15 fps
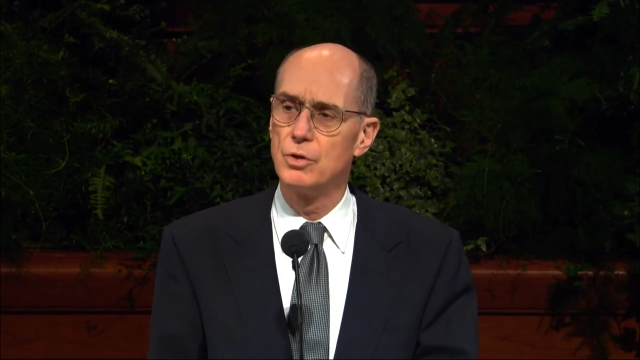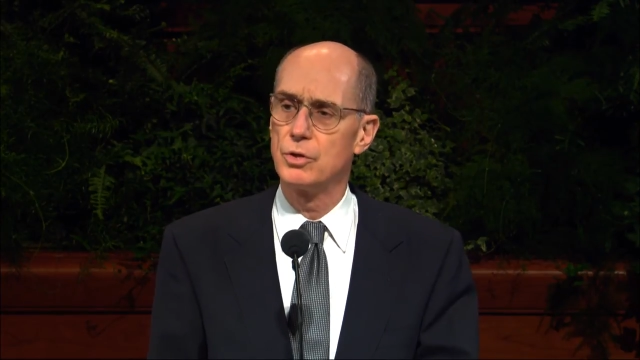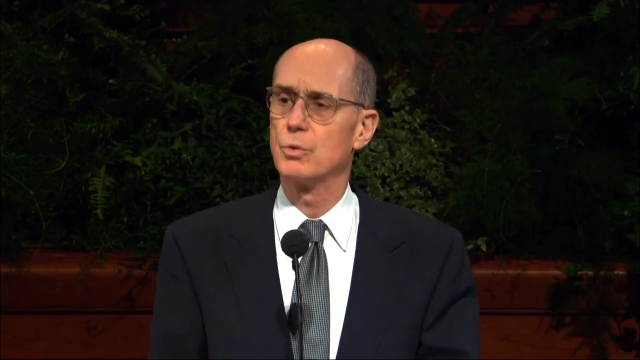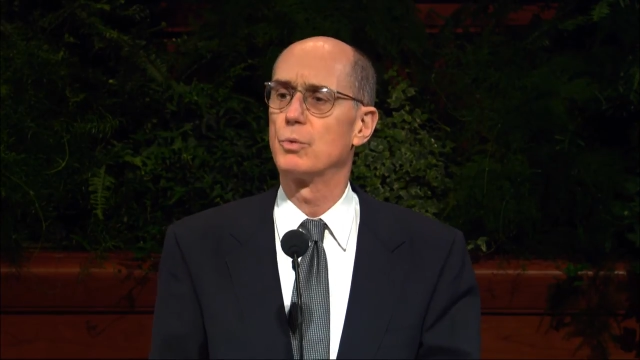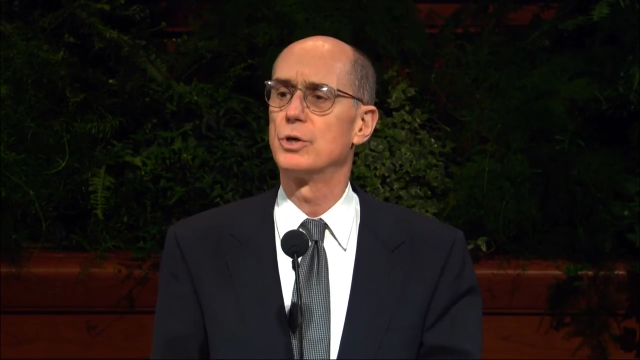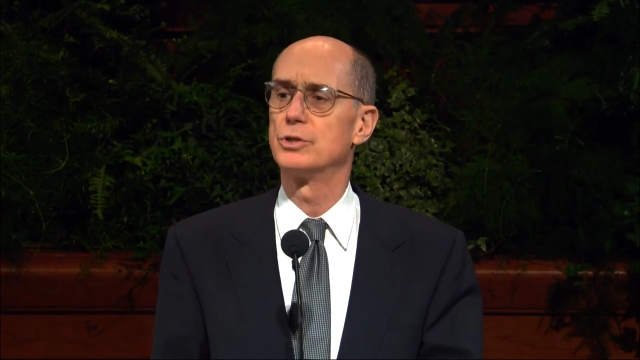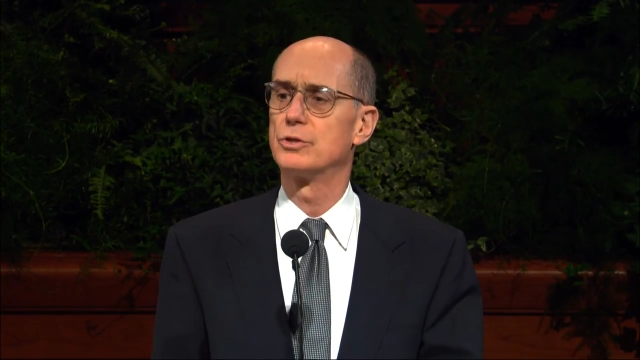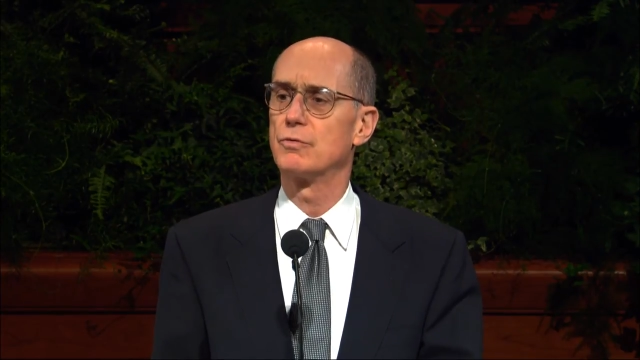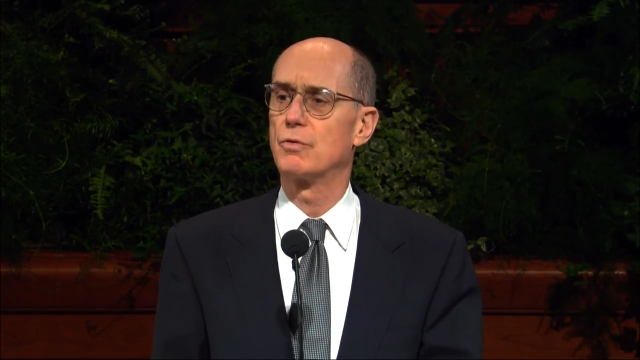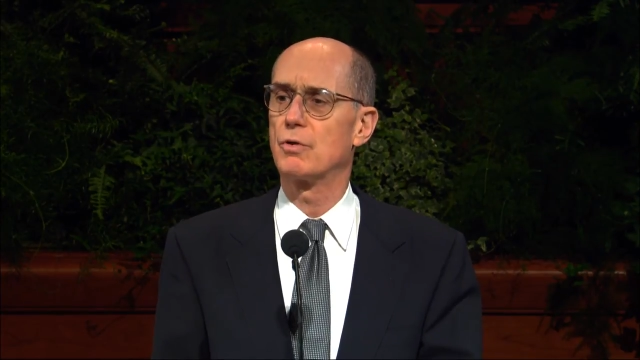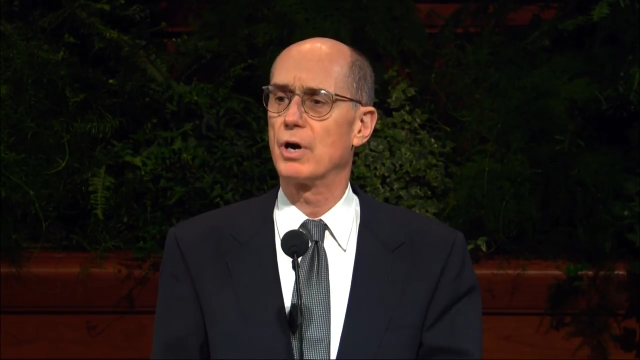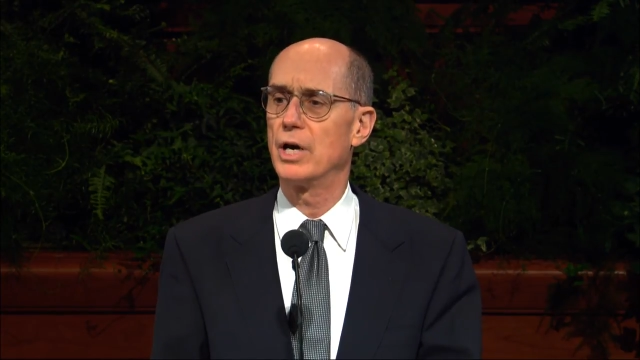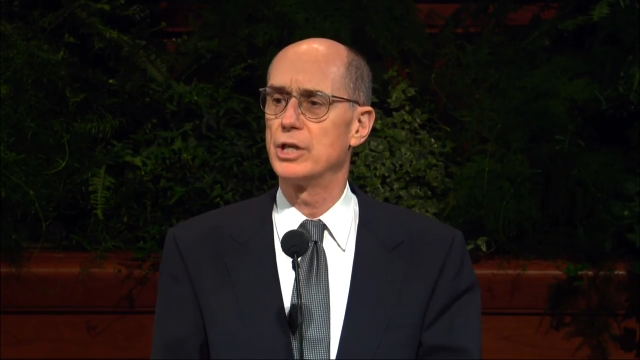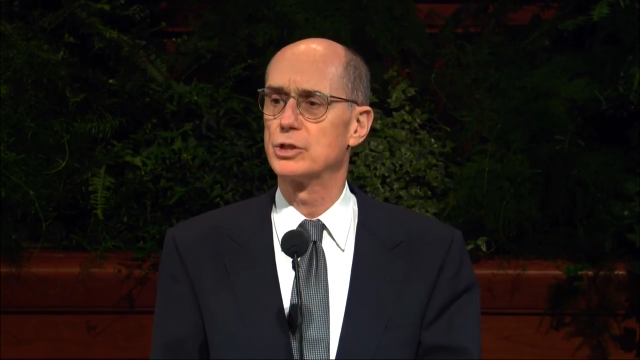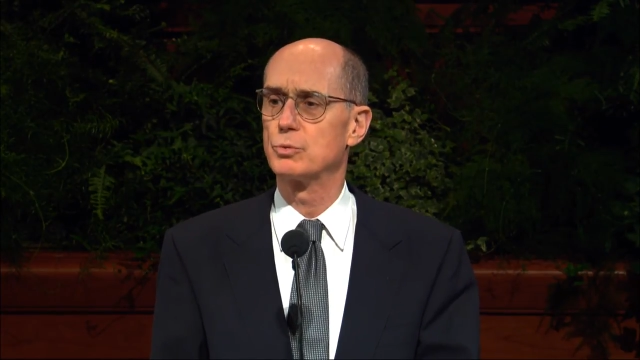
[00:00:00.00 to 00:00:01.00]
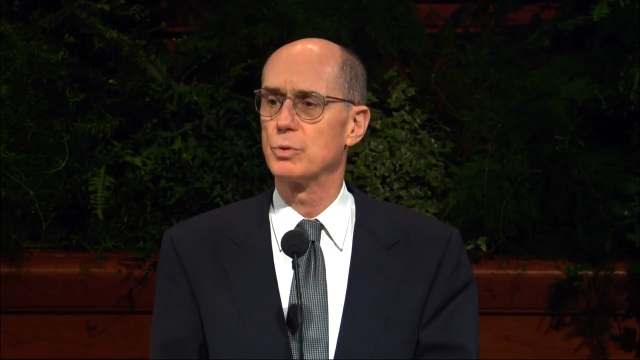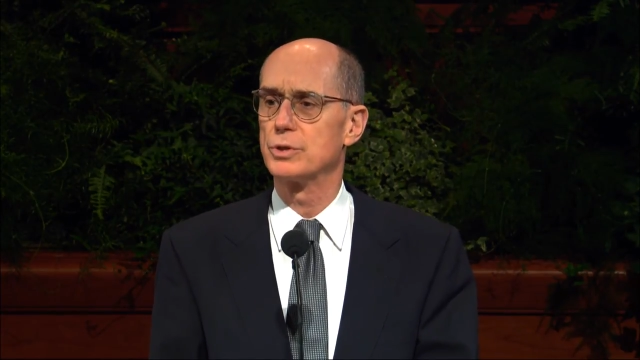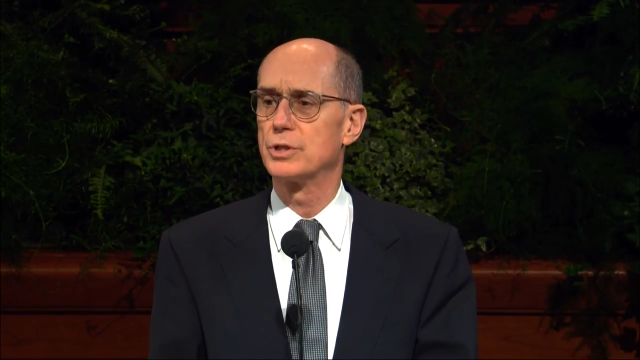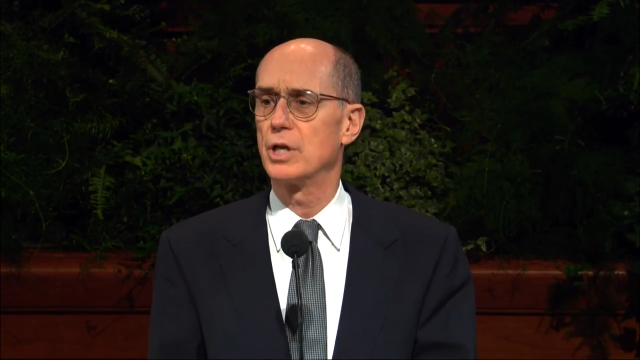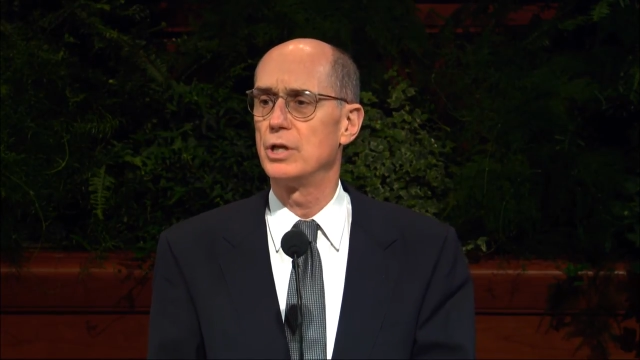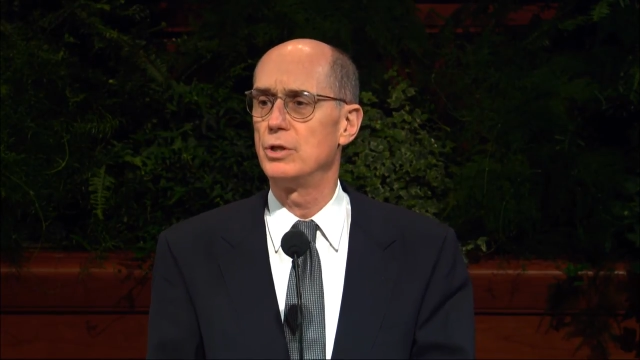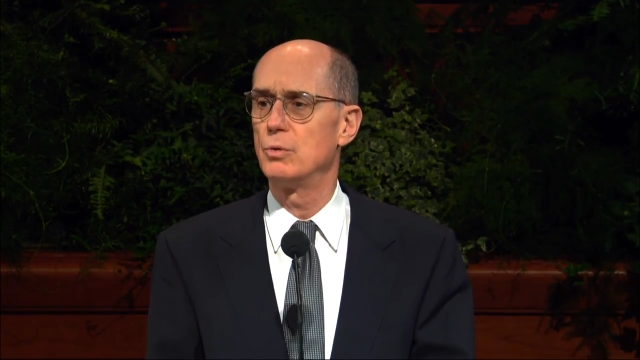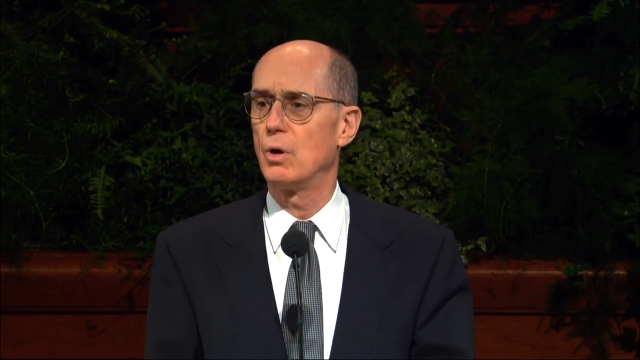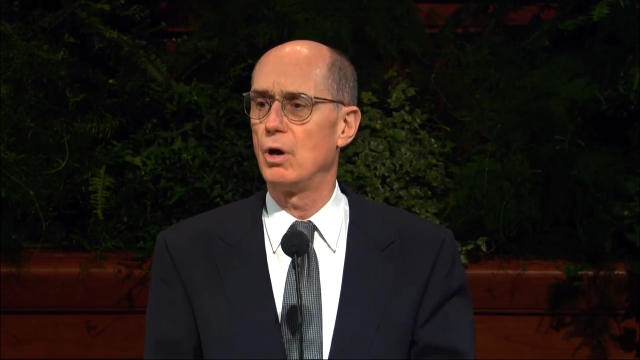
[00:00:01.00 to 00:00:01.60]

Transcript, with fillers: the words of Christ will tell you